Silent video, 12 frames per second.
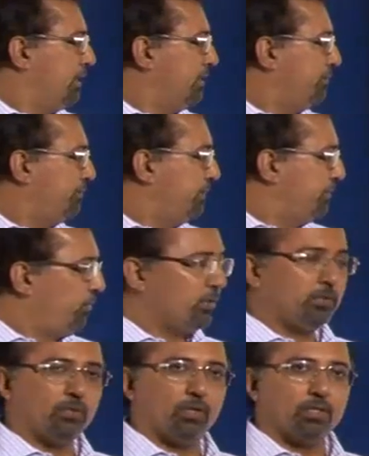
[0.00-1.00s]
The
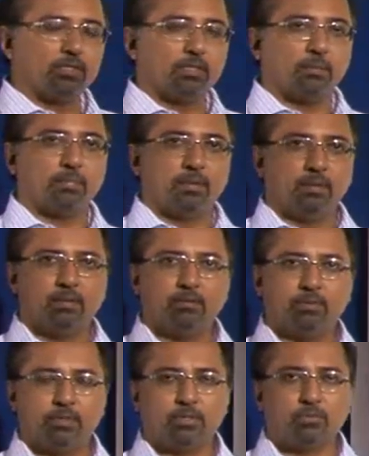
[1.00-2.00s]
fourth concept
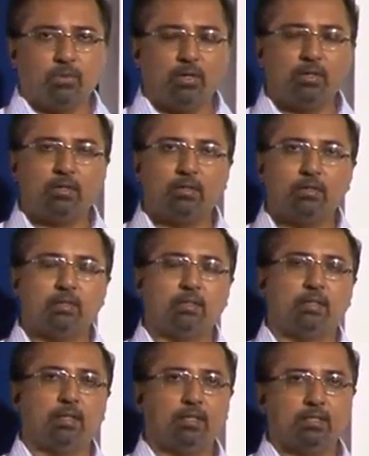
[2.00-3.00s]
which is what
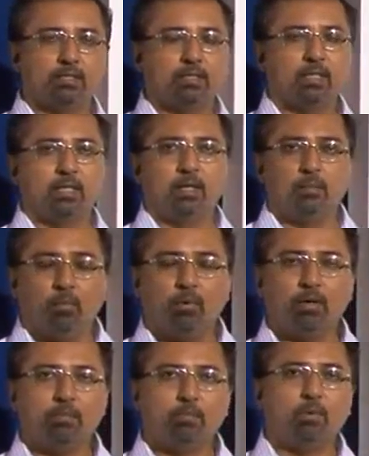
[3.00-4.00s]
is
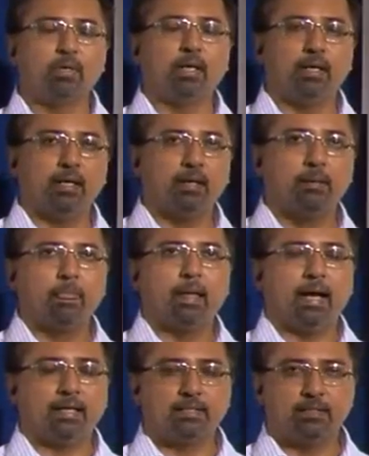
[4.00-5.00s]
more and more getting
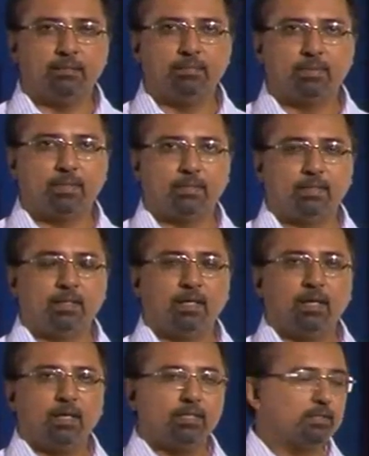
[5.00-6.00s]
accepted
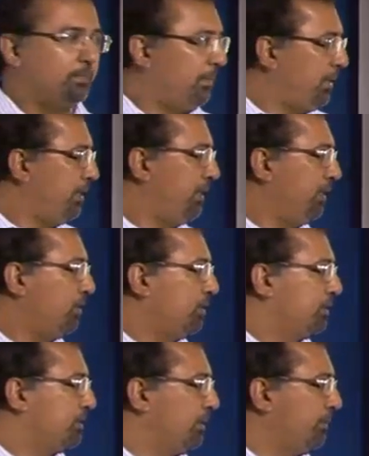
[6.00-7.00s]
is the marketing
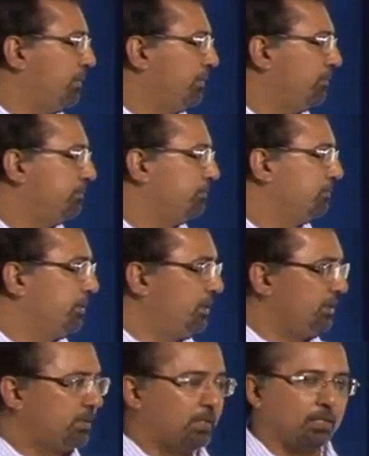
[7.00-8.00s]
concept which
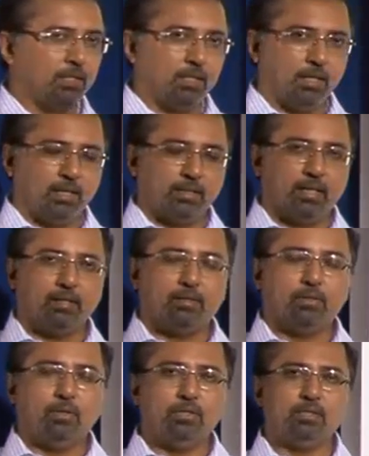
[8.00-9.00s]
is that
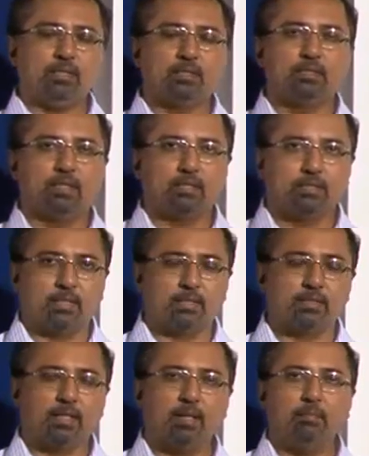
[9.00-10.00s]
your success
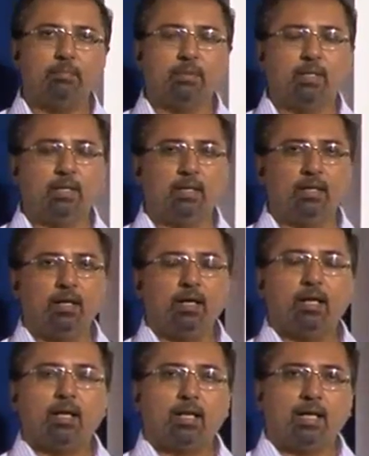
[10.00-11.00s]
as a company
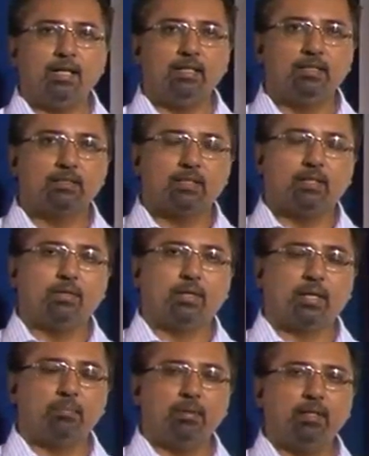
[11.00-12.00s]
lies in
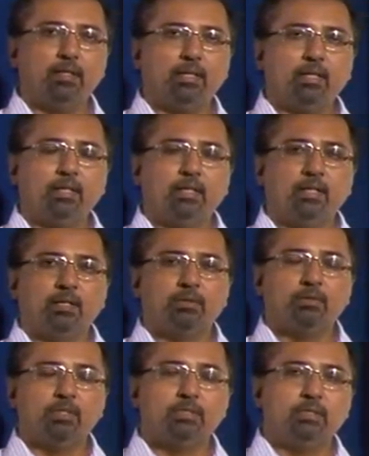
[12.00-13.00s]
your ability
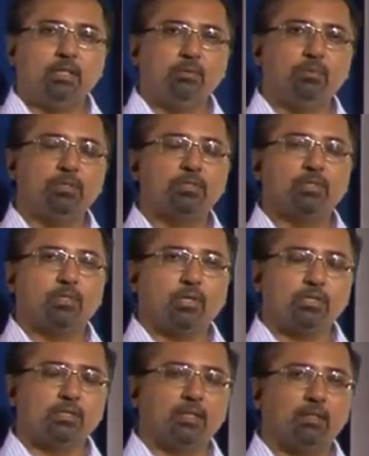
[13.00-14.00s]
to distinguish
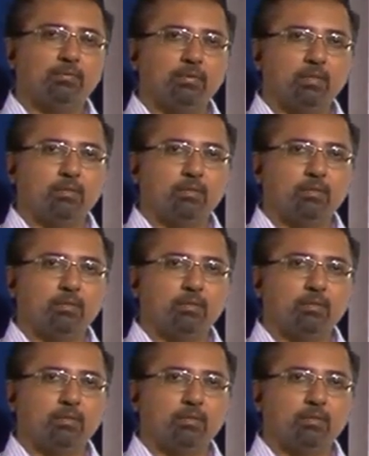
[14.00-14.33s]
yourself